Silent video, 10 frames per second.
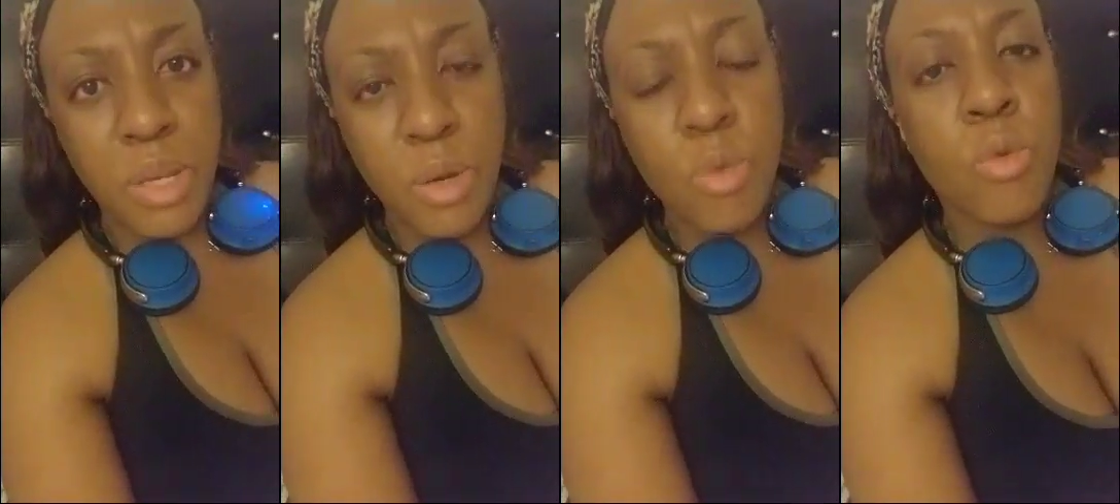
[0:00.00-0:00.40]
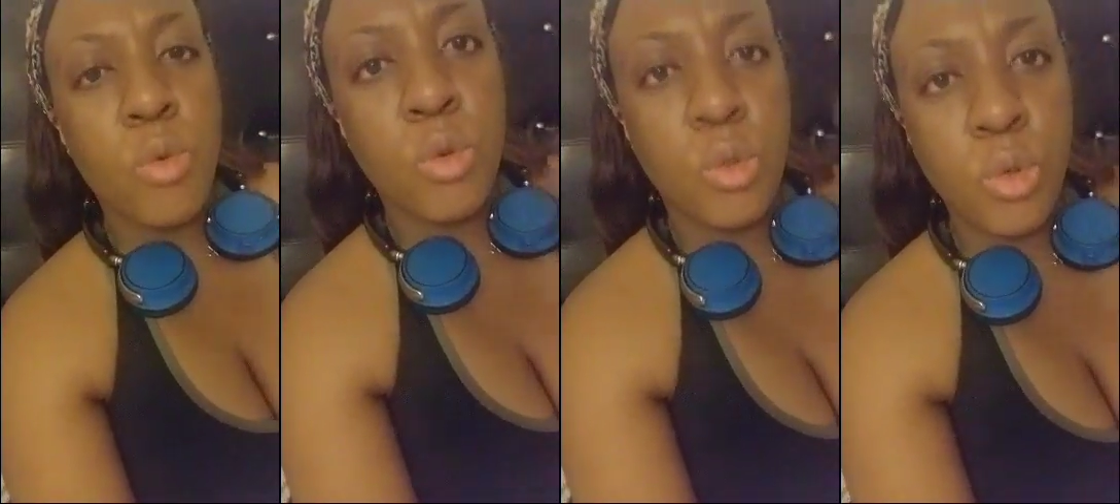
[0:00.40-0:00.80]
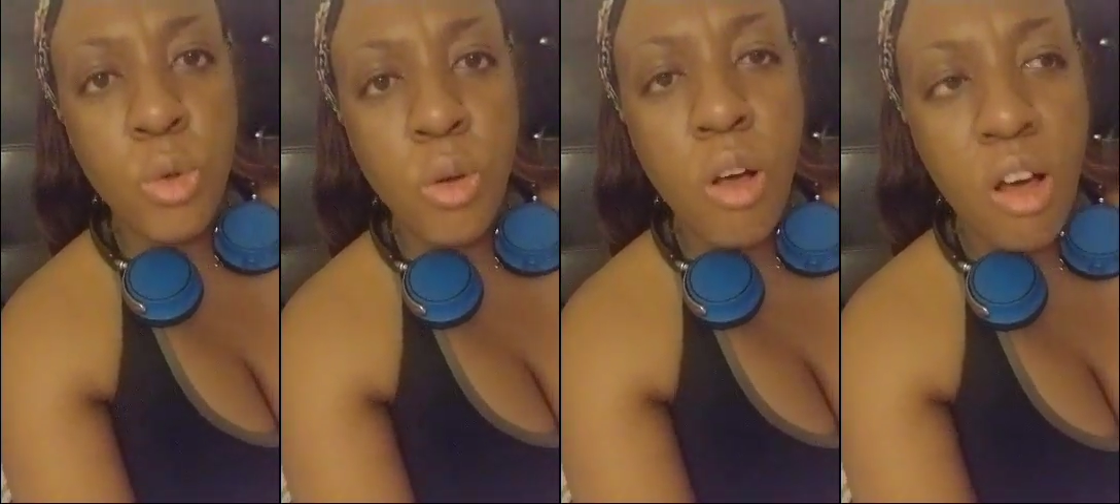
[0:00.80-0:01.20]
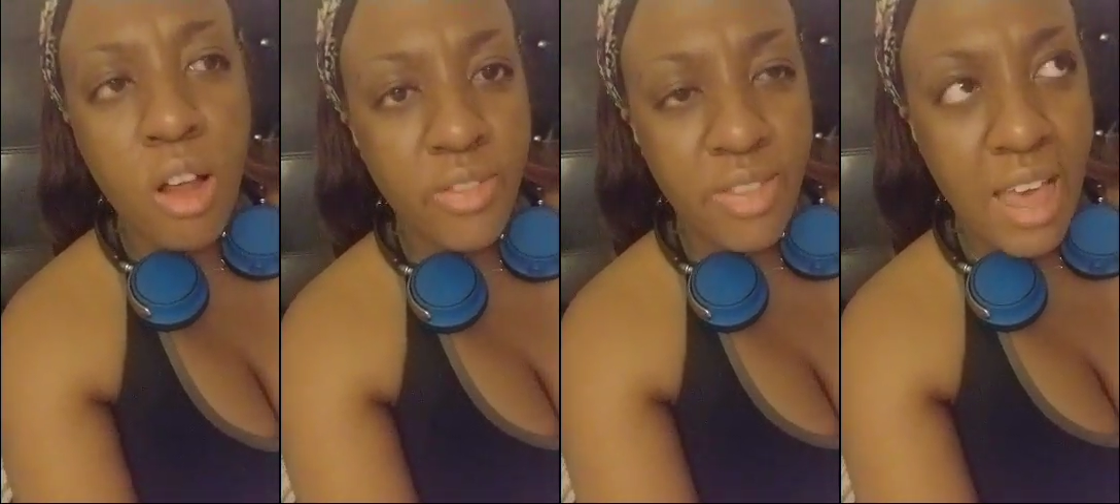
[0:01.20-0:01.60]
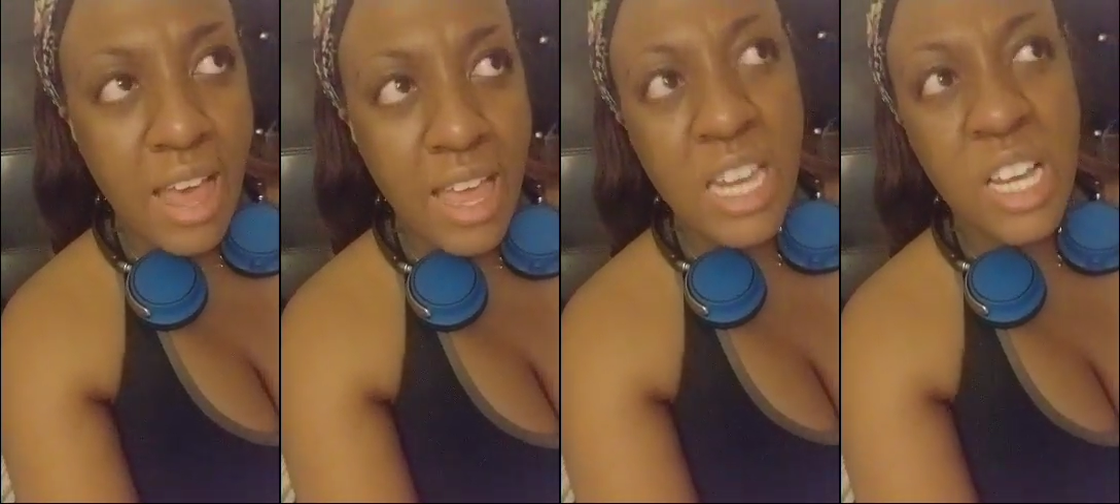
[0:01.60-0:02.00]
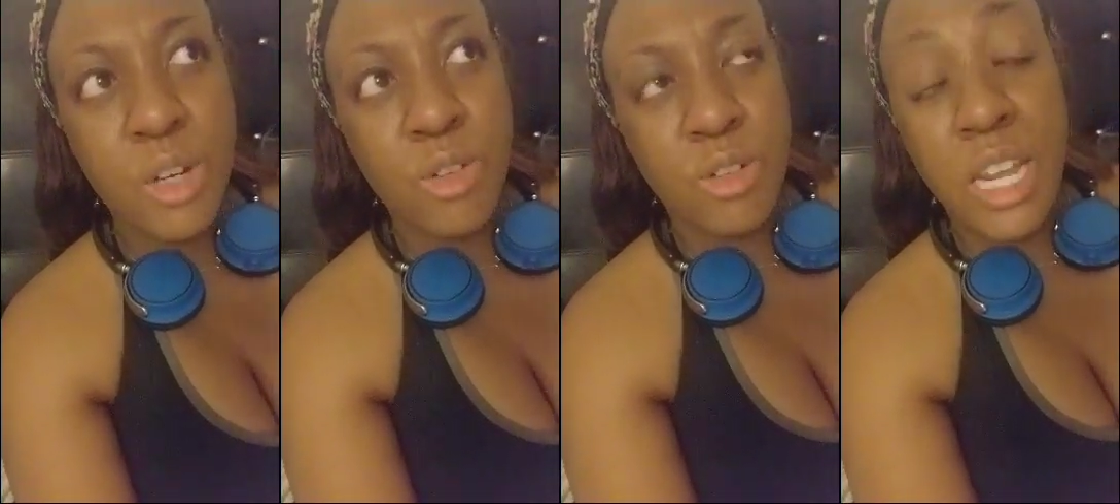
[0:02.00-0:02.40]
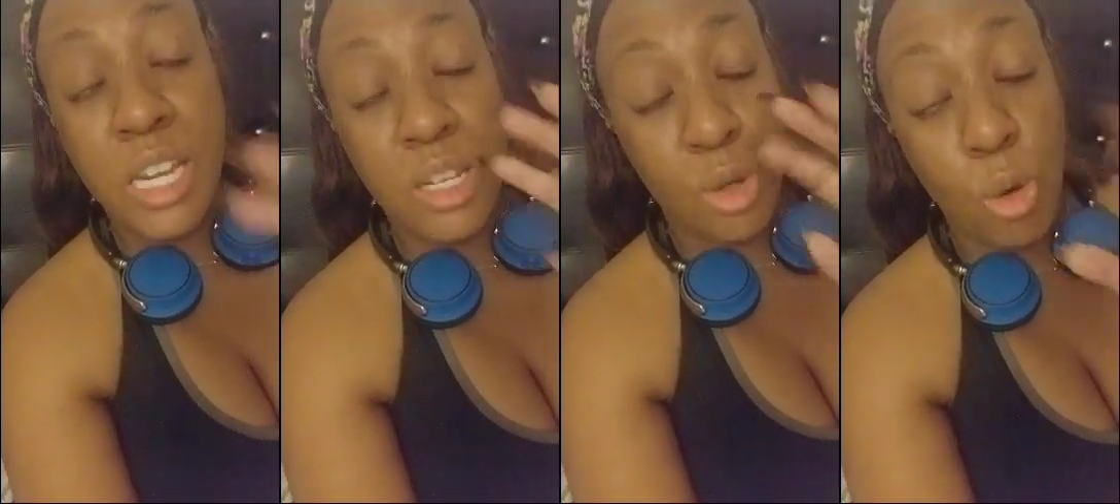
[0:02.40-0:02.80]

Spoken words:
But Google all of that and understand it.